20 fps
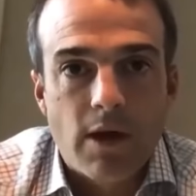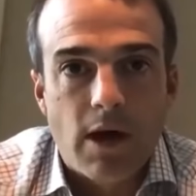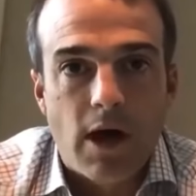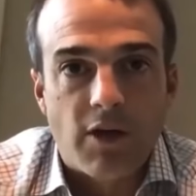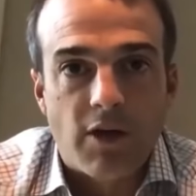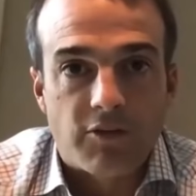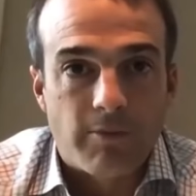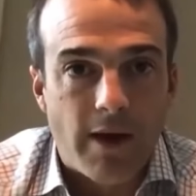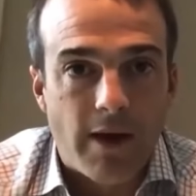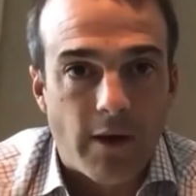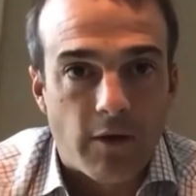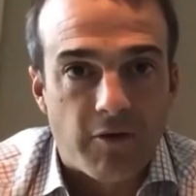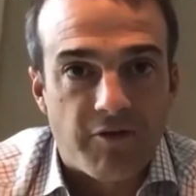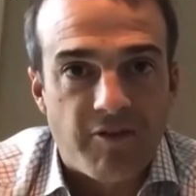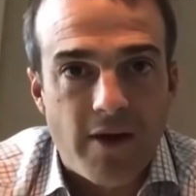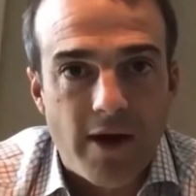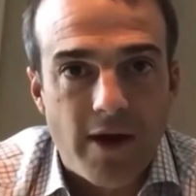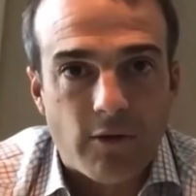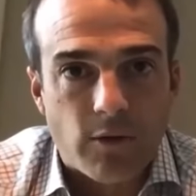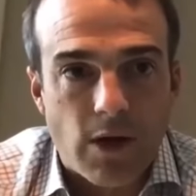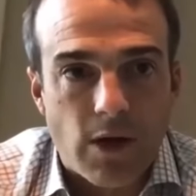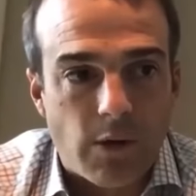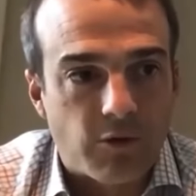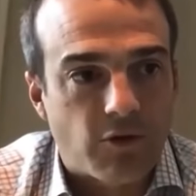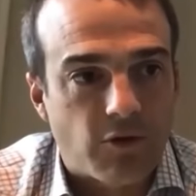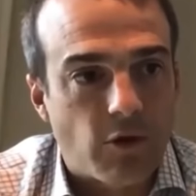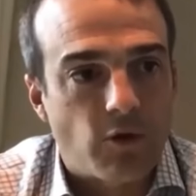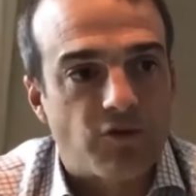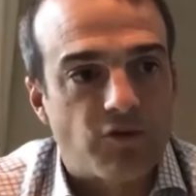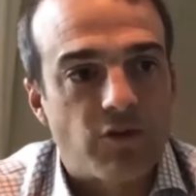Uh, as a matter of fact, when I was
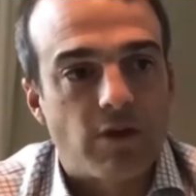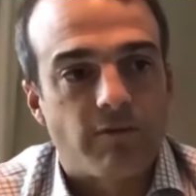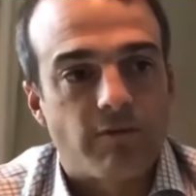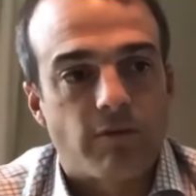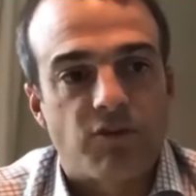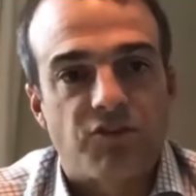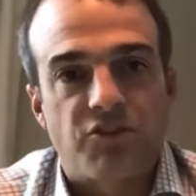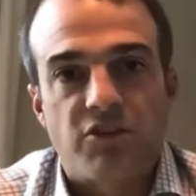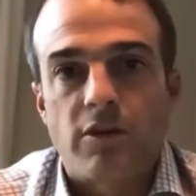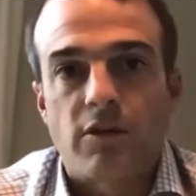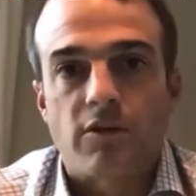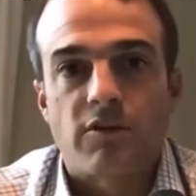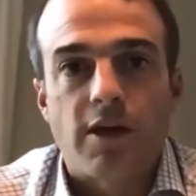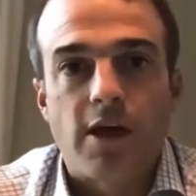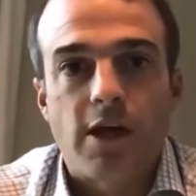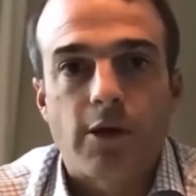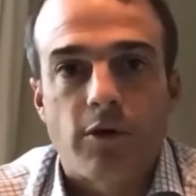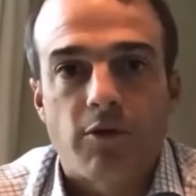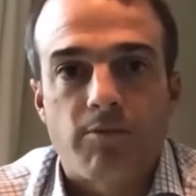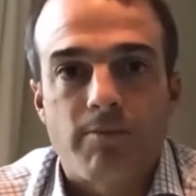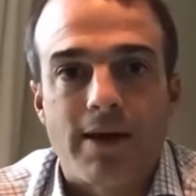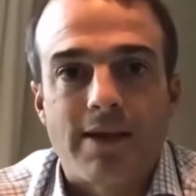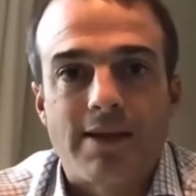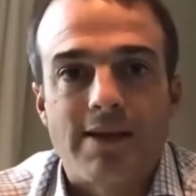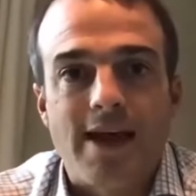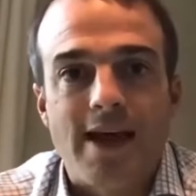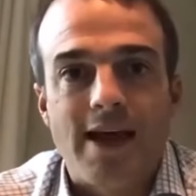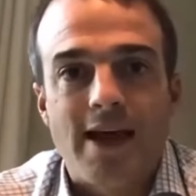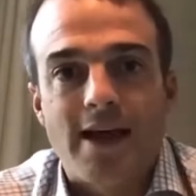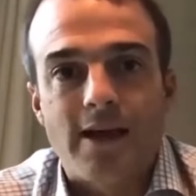coaching at Virginia Tech with my
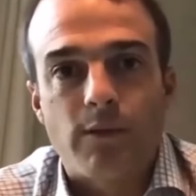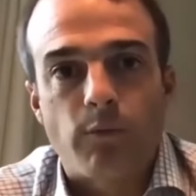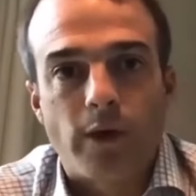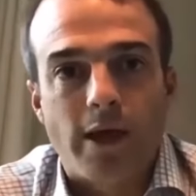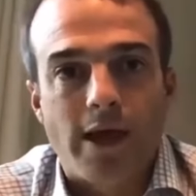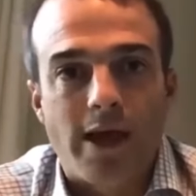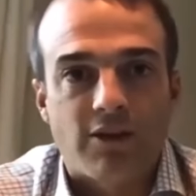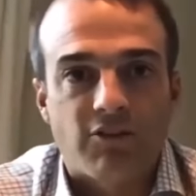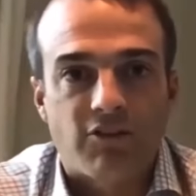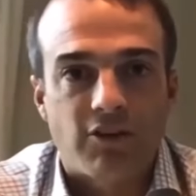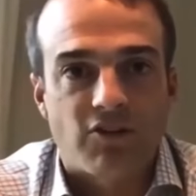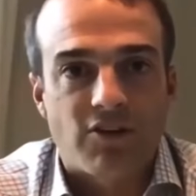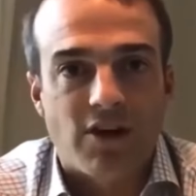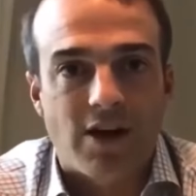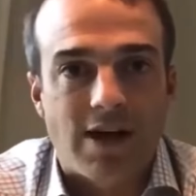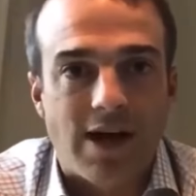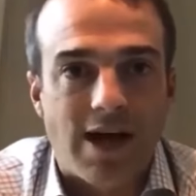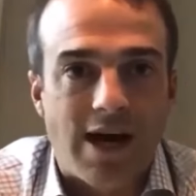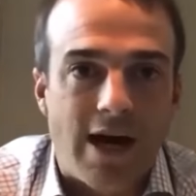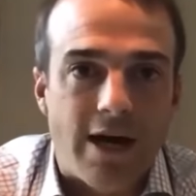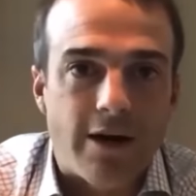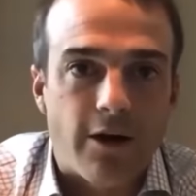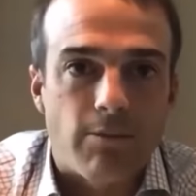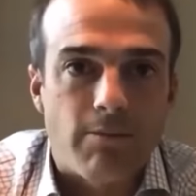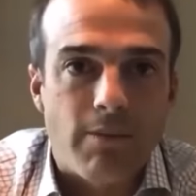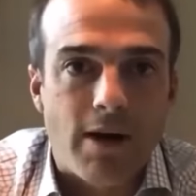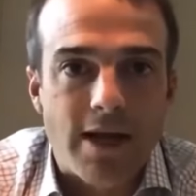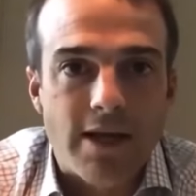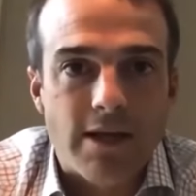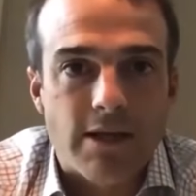dad, we actually tried to hire
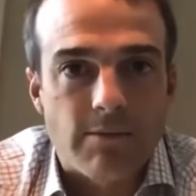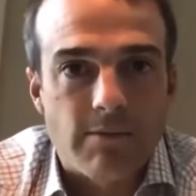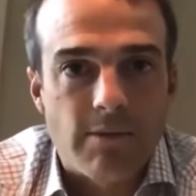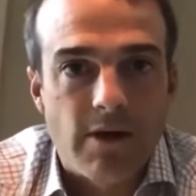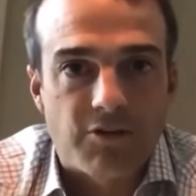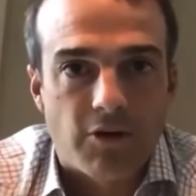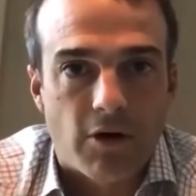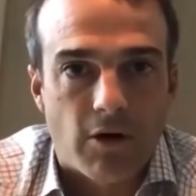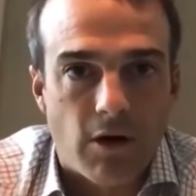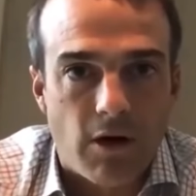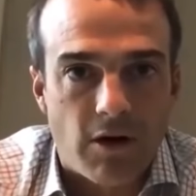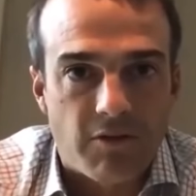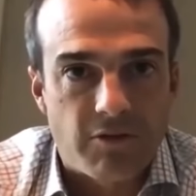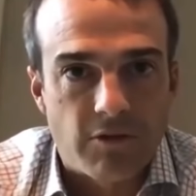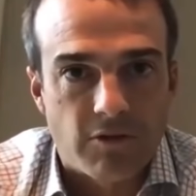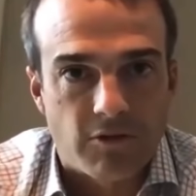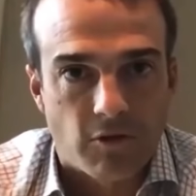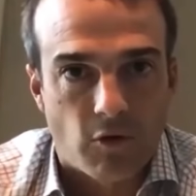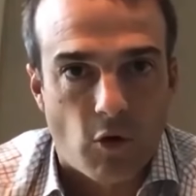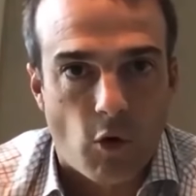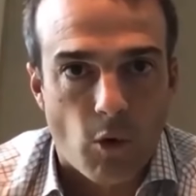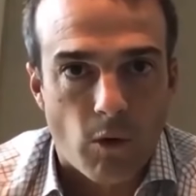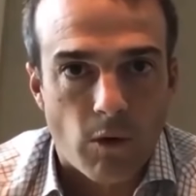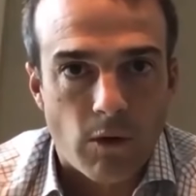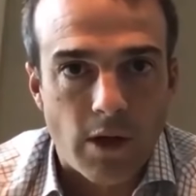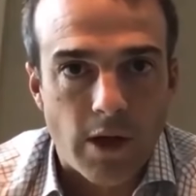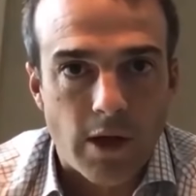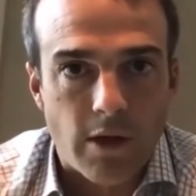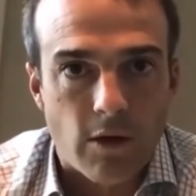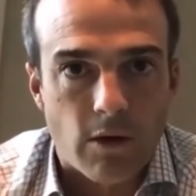Mike as our offensive
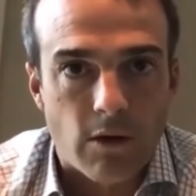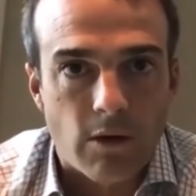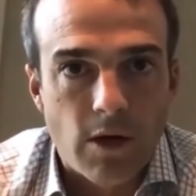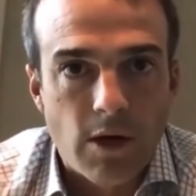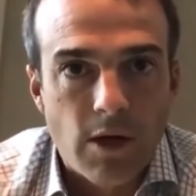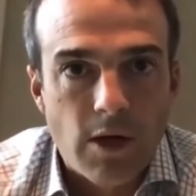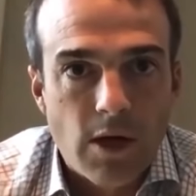coordinator.